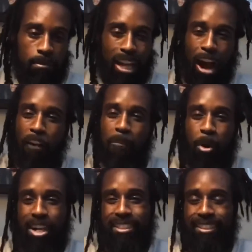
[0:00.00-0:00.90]
The golf
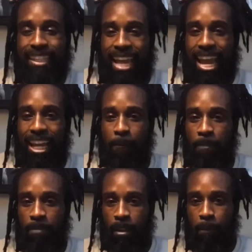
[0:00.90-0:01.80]
part is just a game,
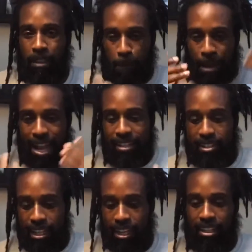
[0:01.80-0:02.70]
but the
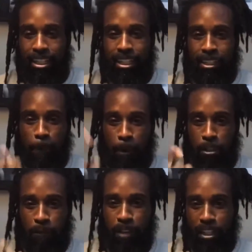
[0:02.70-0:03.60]
mindset, the
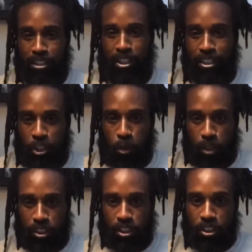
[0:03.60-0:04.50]
perseverance, the
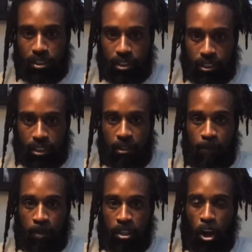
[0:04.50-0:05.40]
endurance to
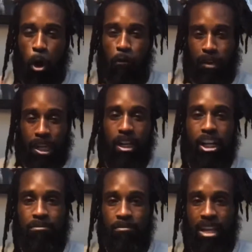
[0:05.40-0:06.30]

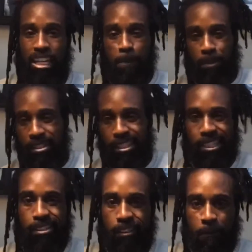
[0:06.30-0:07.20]
overcome and to
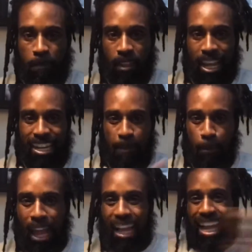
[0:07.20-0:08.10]
persist and to
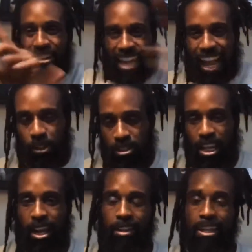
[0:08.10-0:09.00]
block out the
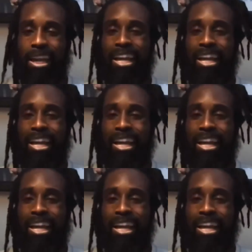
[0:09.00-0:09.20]
outside,